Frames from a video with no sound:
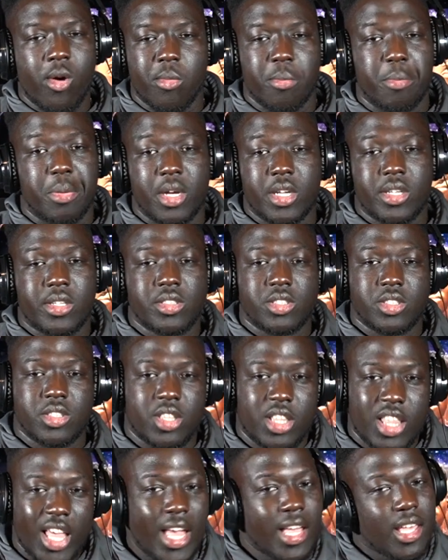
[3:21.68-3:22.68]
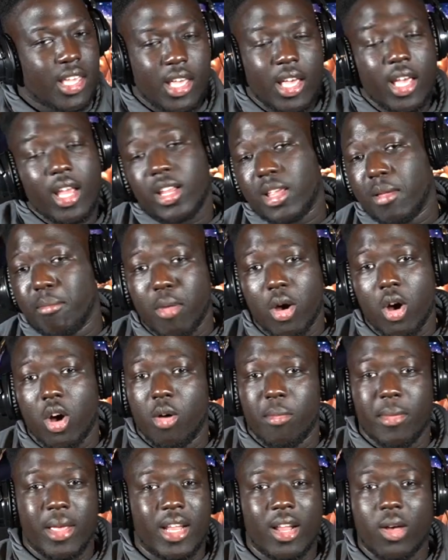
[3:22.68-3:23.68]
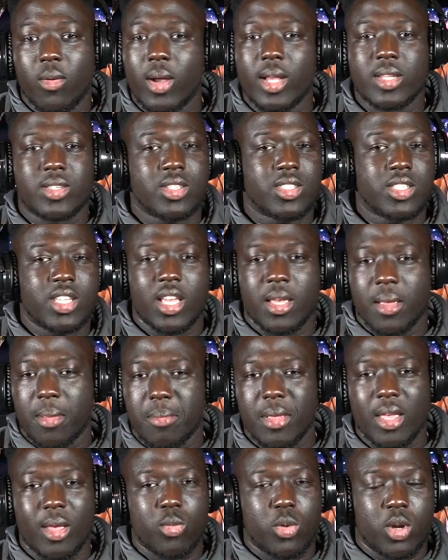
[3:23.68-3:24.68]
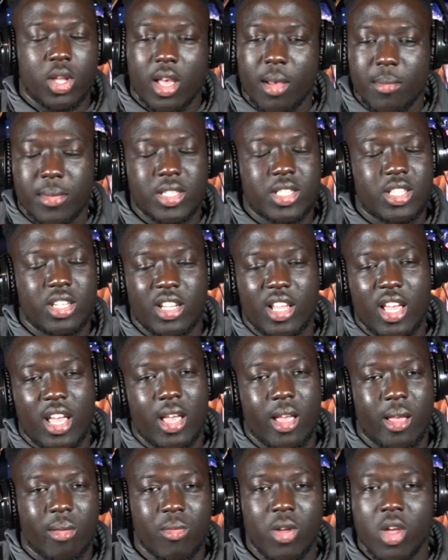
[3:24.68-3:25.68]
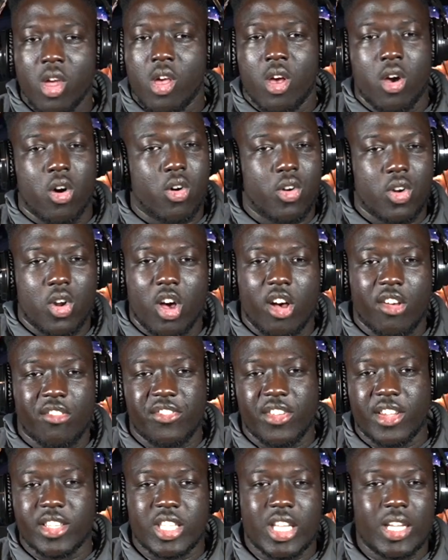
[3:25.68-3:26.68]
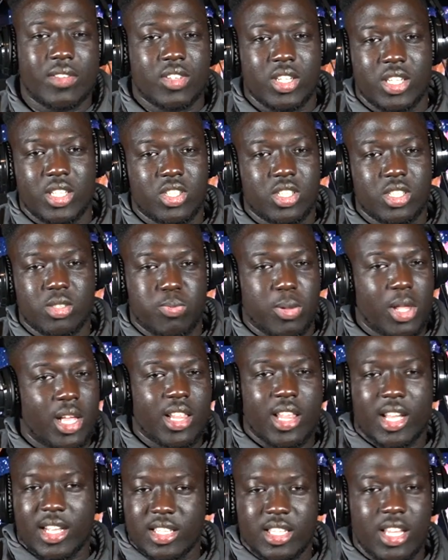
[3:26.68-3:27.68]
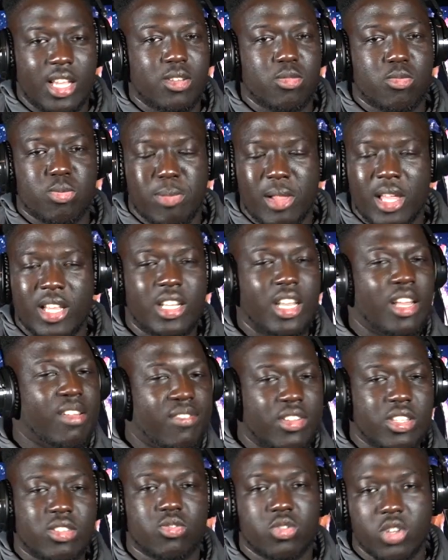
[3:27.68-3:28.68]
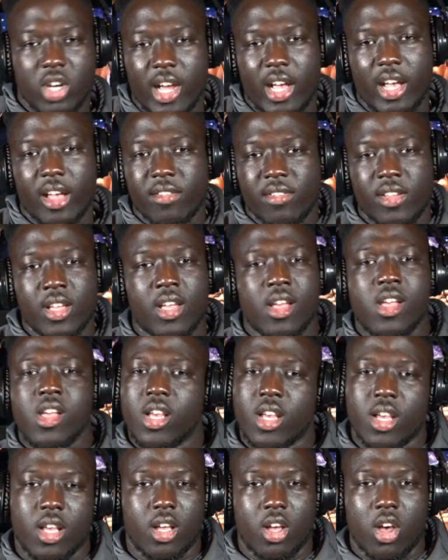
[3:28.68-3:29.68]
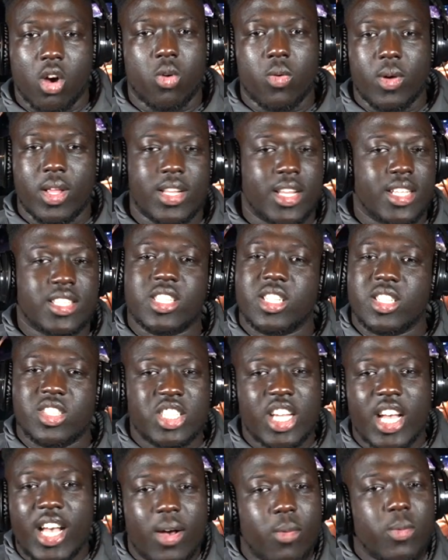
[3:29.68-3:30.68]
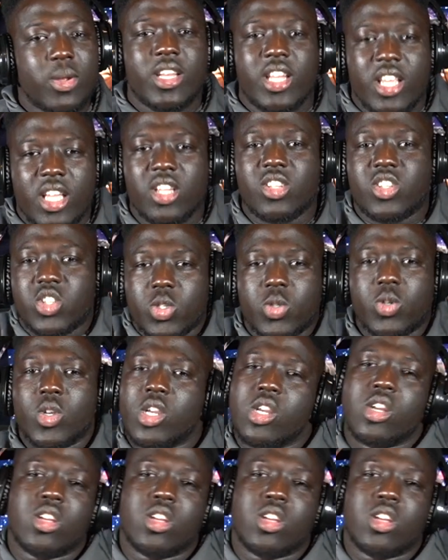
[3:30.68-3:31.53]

But that kid can ball, man. I watched this kid be able to come into the game on offense after he just played like a 10-play defensive drive. Go in, they said, Ja, we need you.